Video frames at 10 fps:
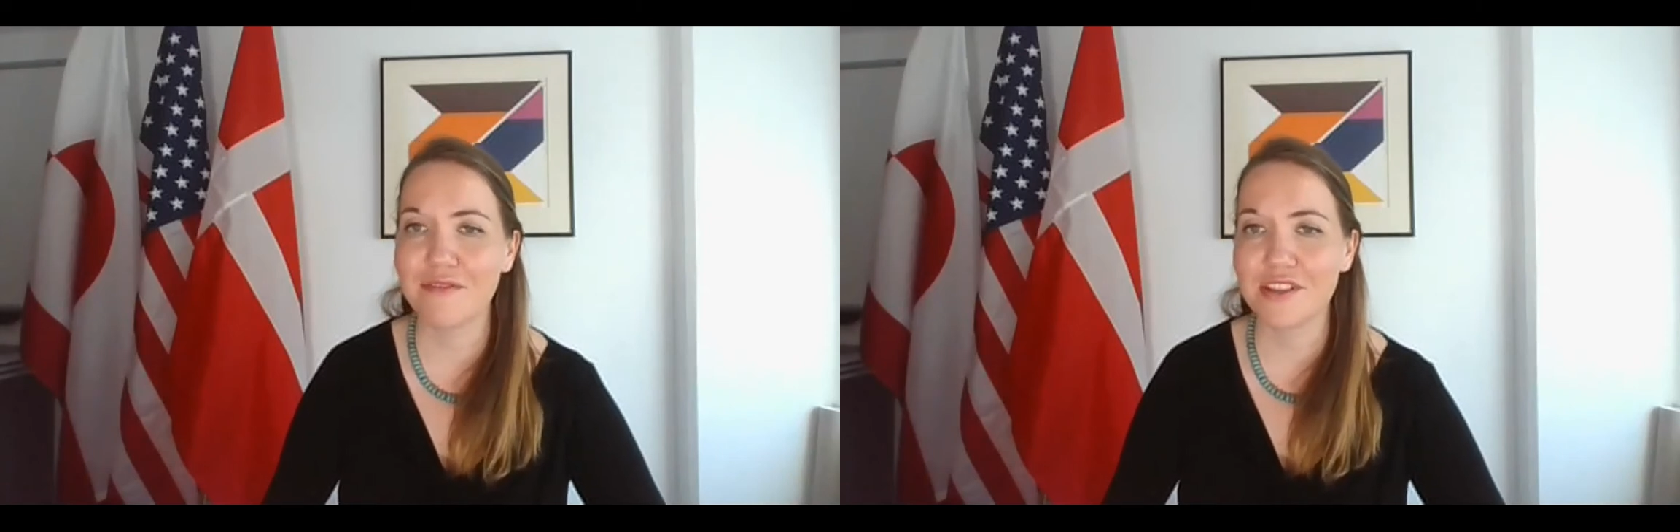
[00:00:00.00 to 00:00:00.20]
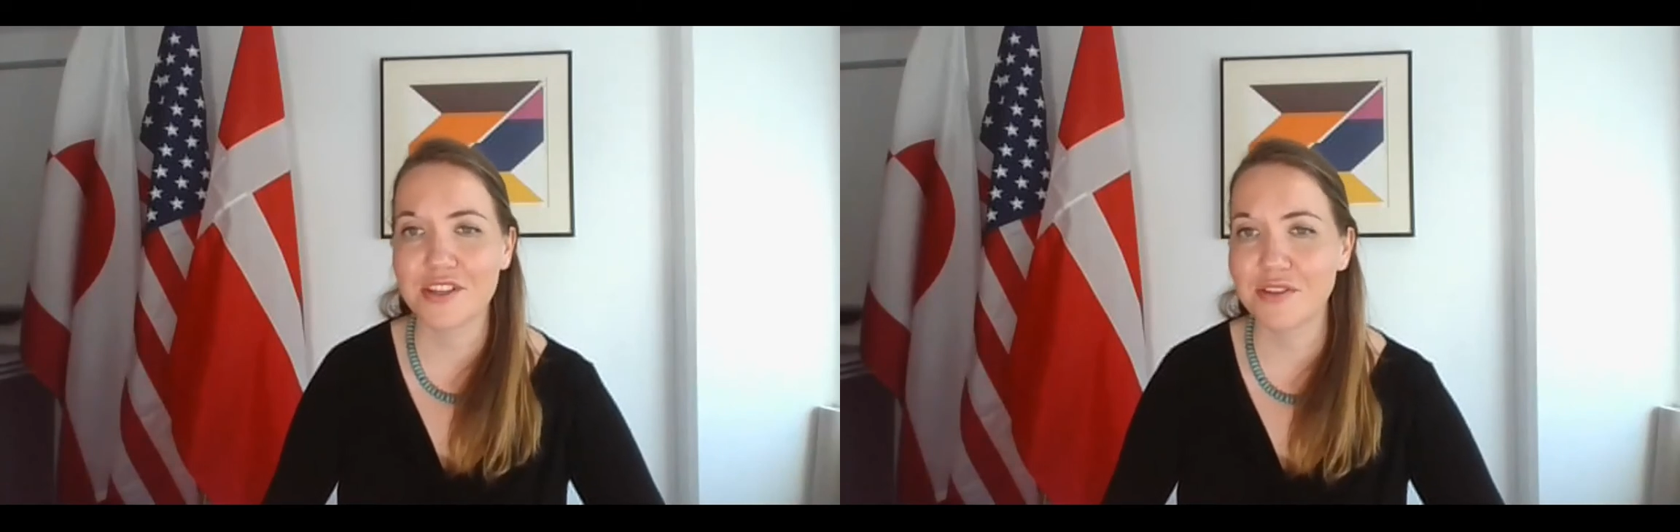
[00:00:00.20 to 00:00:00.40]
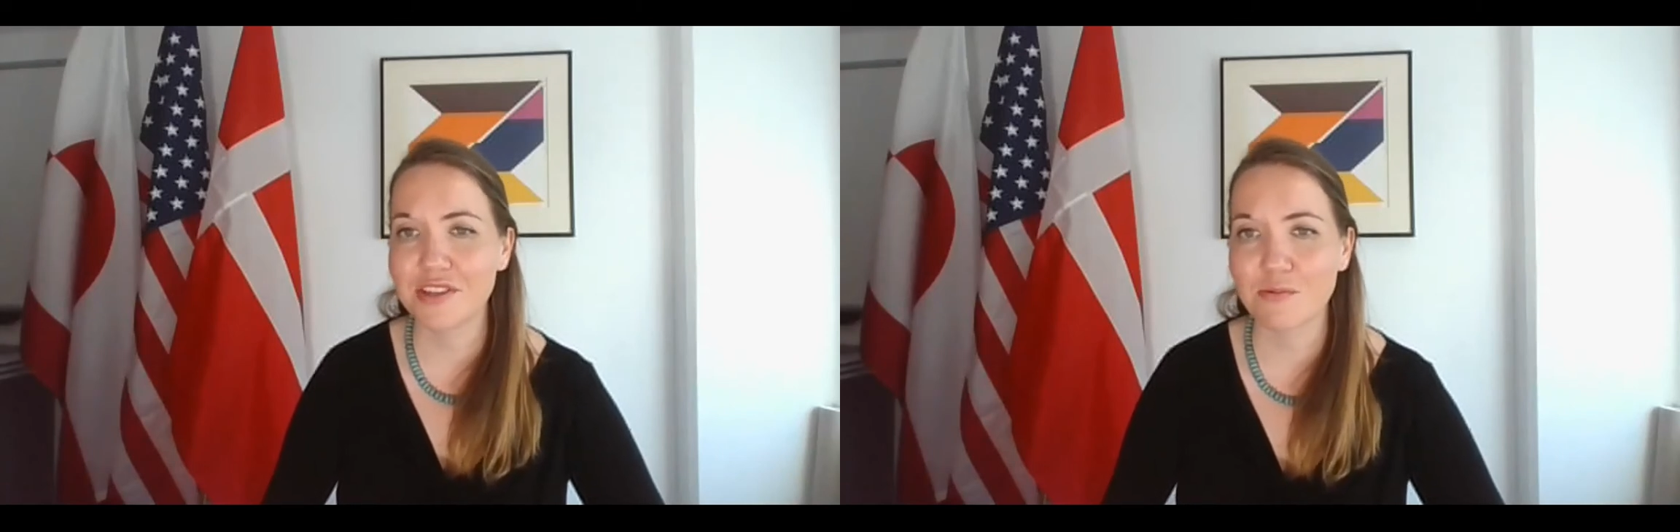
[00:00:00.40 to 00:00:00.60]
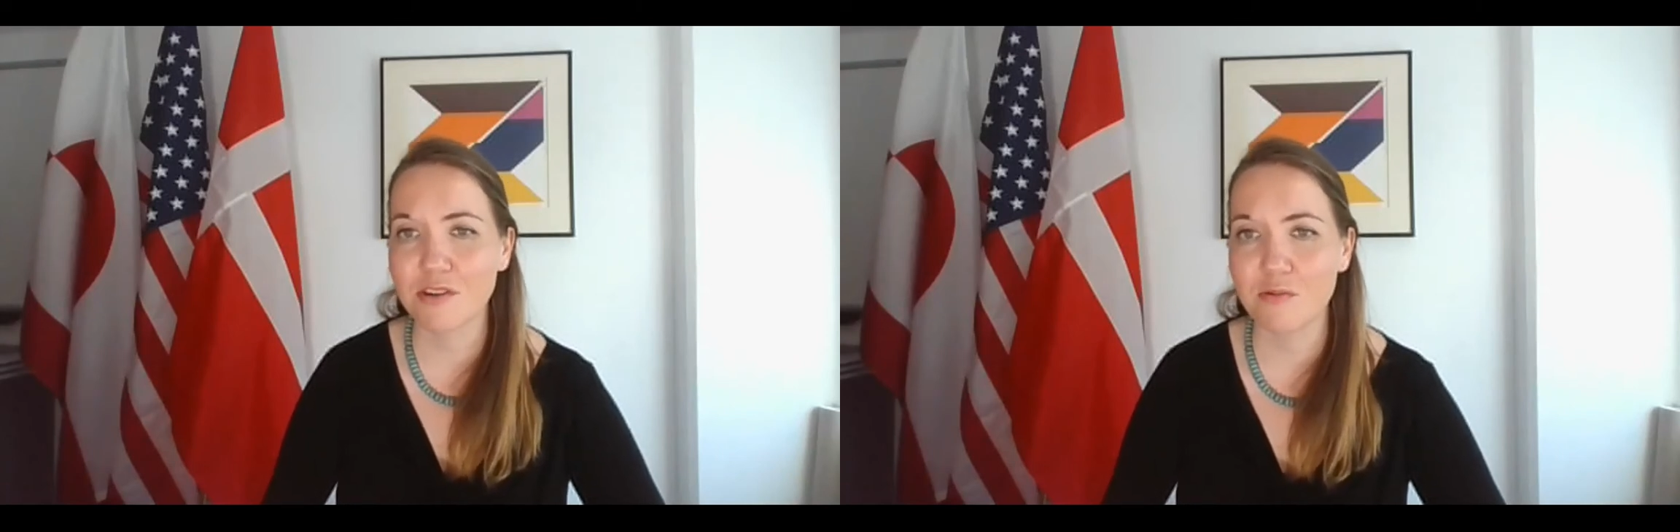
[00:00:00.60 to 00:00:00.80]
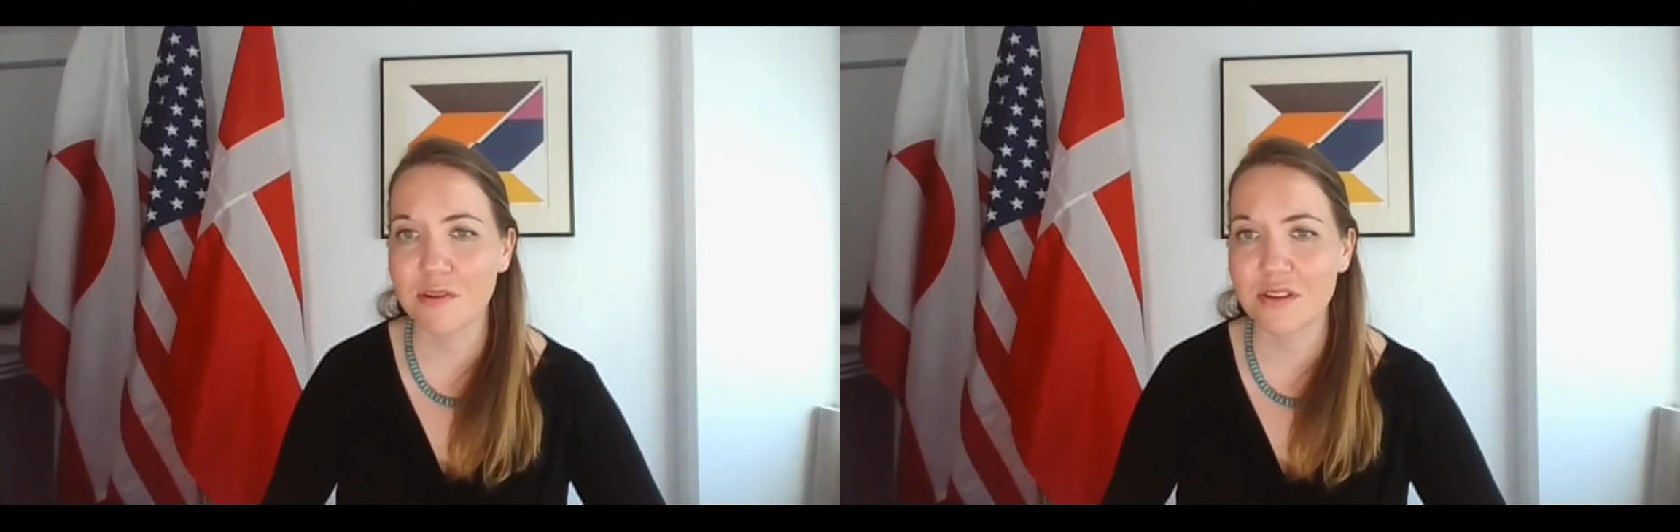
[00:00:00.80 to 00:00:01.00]
and then you just
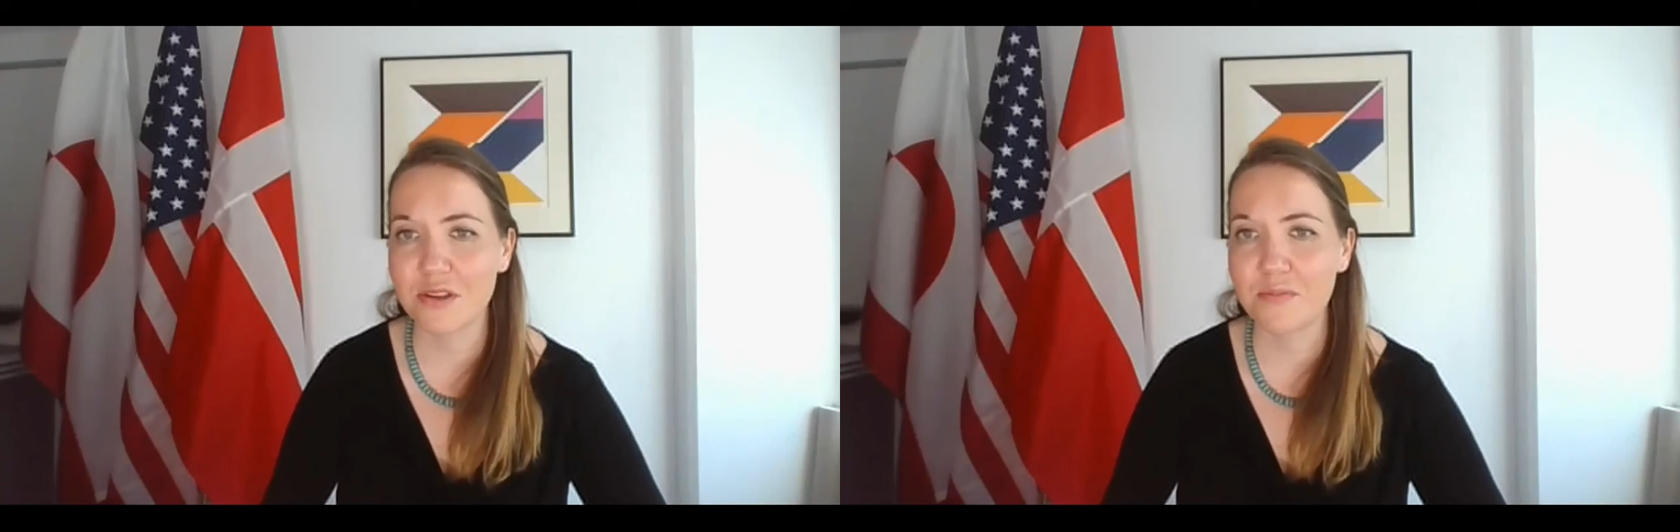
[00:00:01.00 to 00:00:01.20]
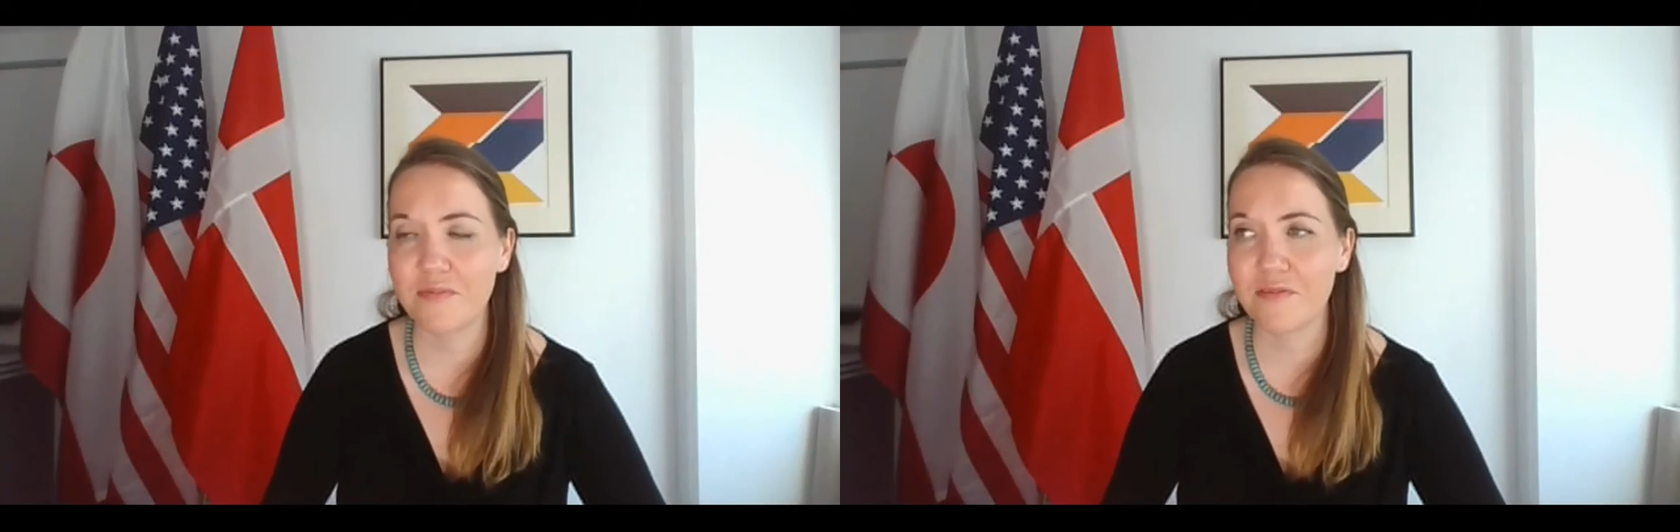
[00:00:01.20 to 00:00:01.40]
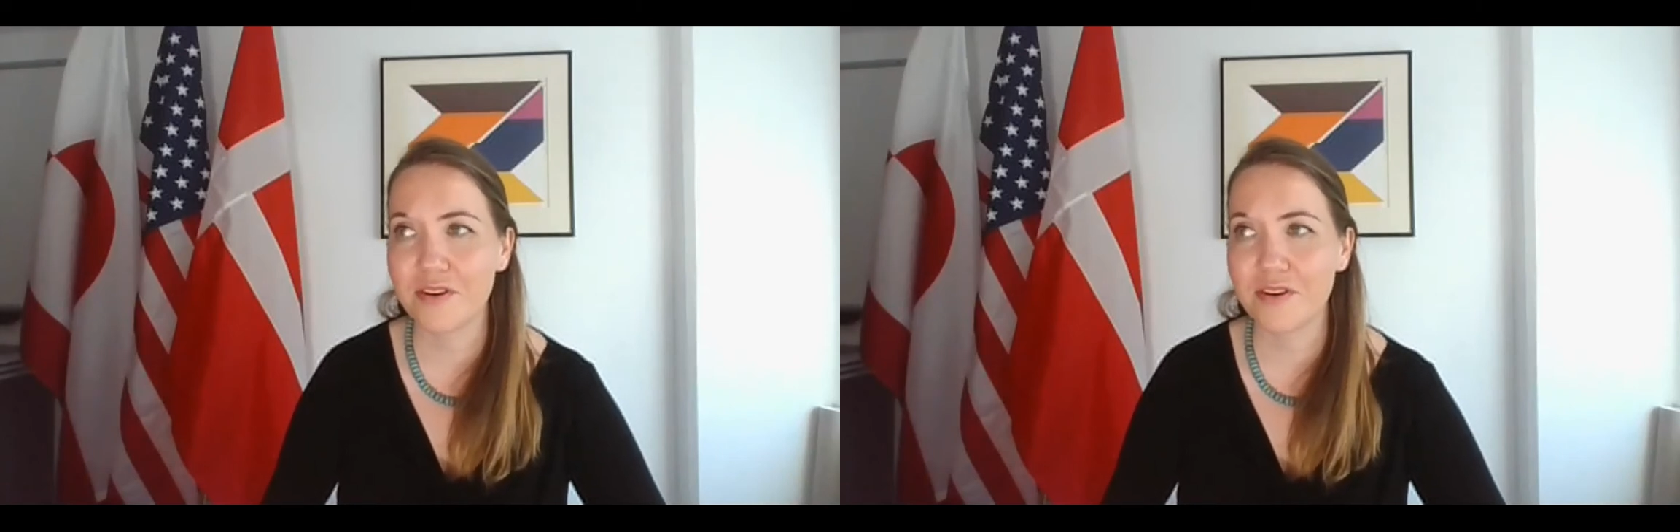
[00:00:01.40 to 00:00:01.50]
work with them.